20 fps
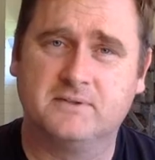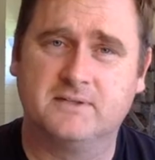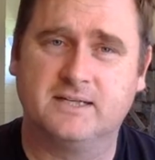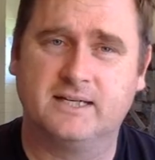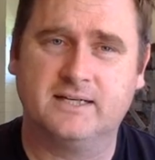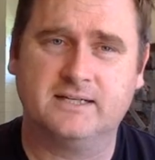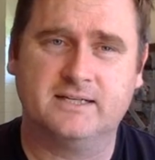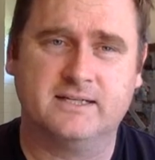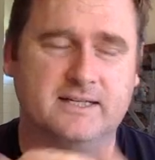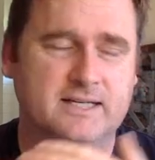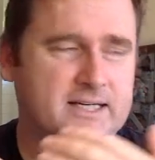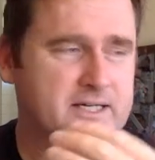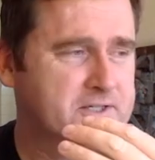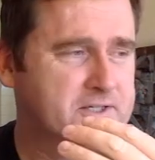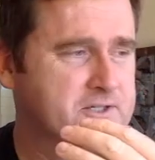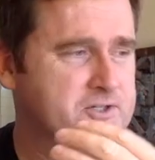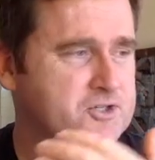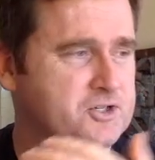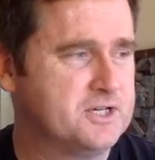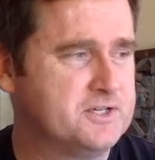How
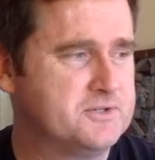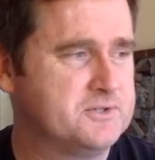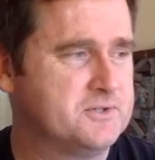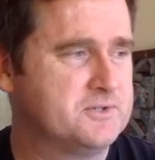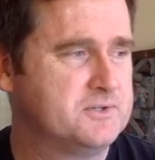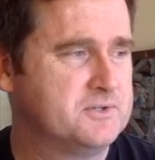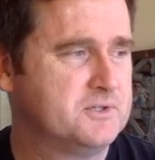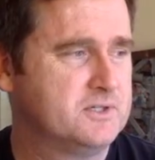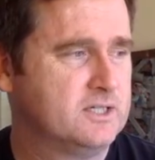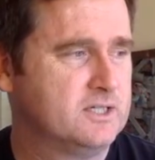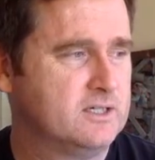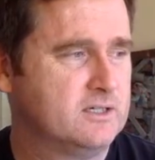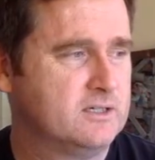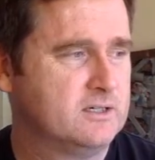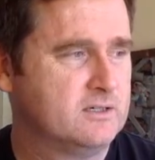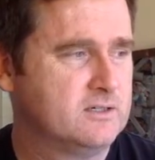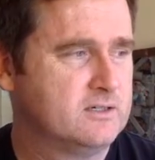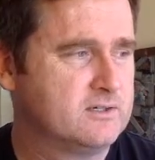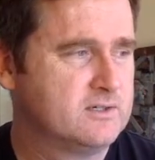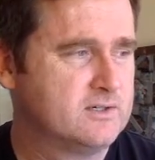can Jesus
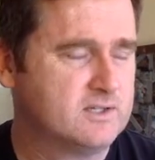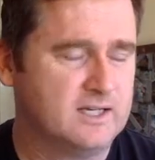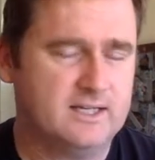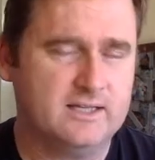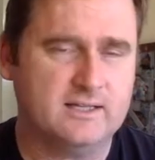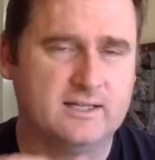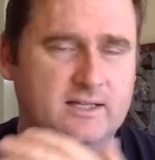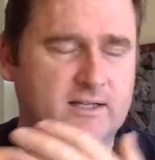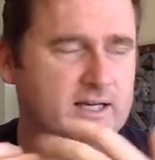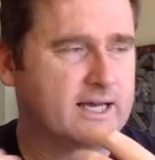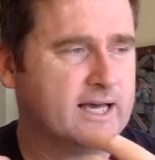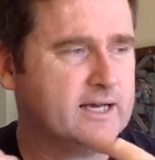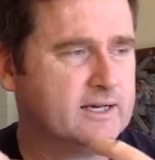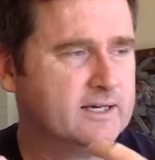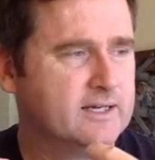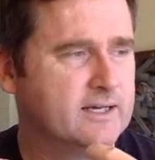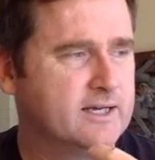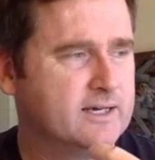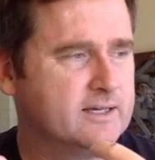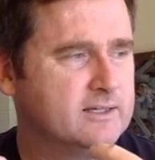say that? Like,
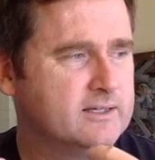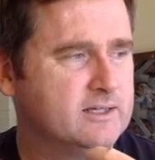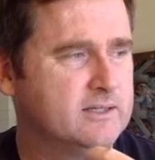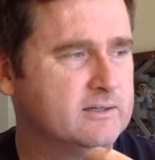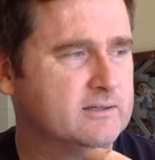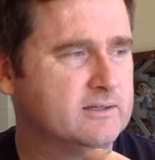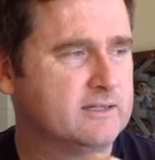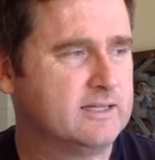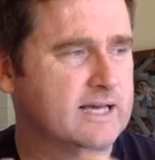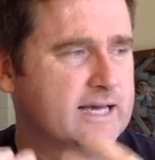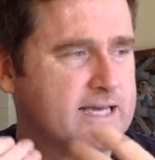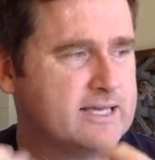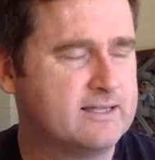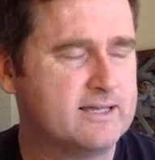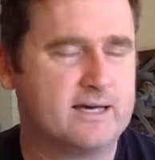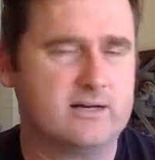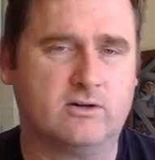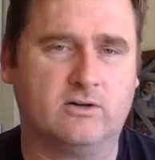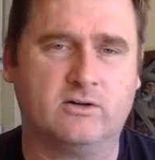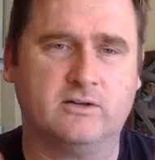how can he lay
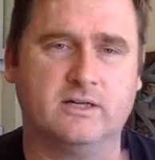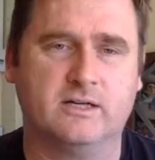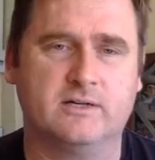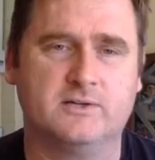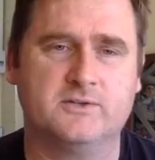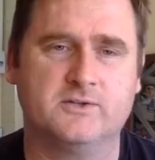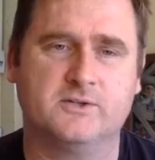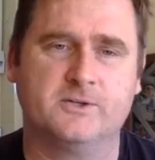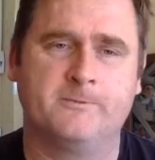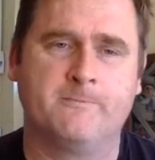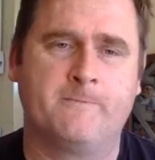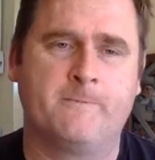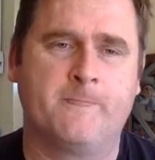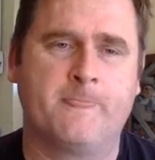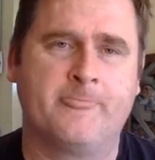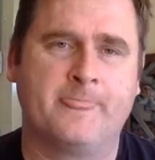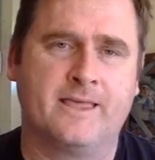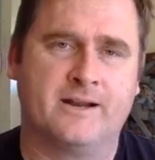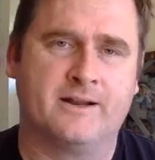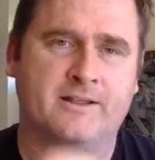that on us?
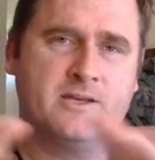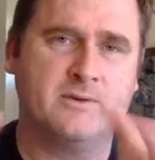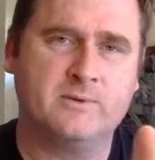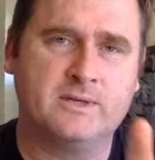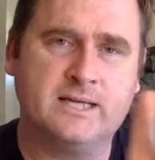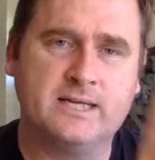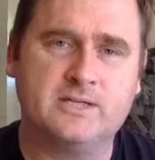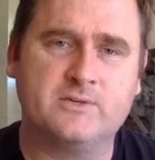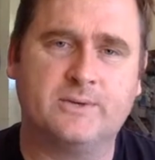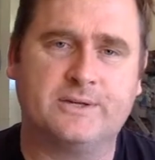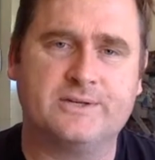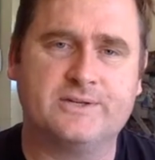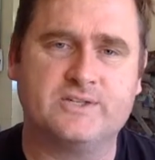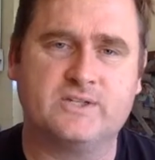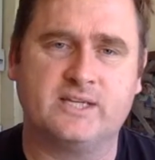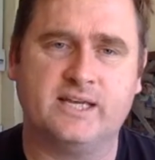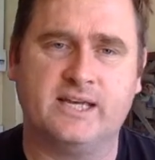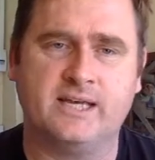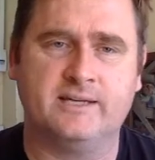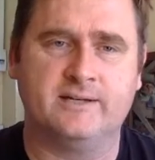And I think we need to
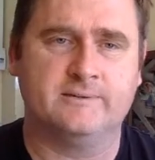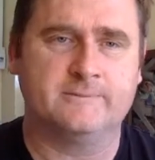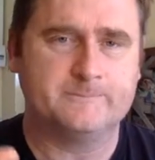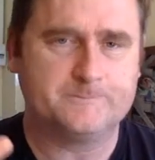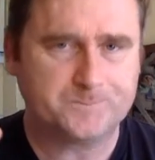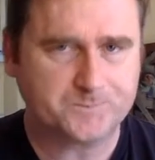understand